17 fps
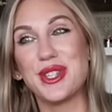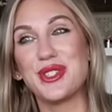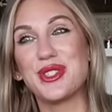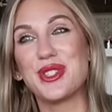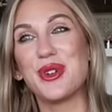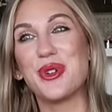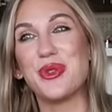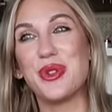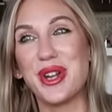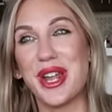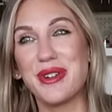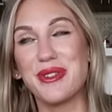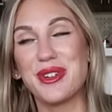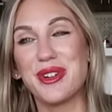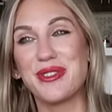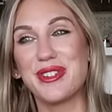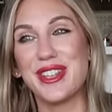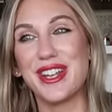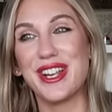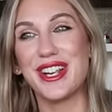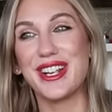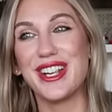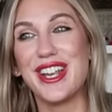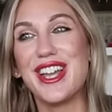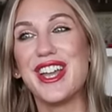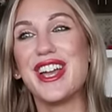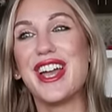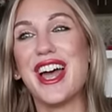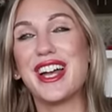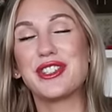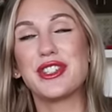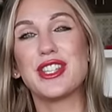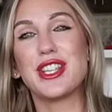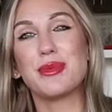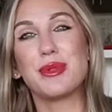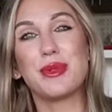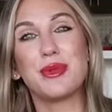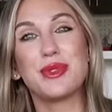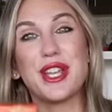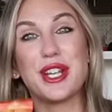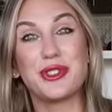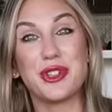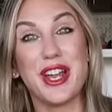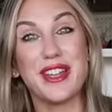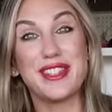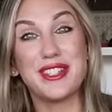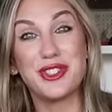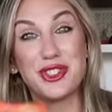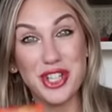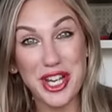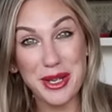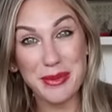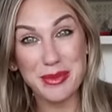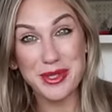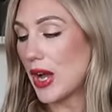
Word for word: And so when I went over there, Ashley's husband was like, try these chips.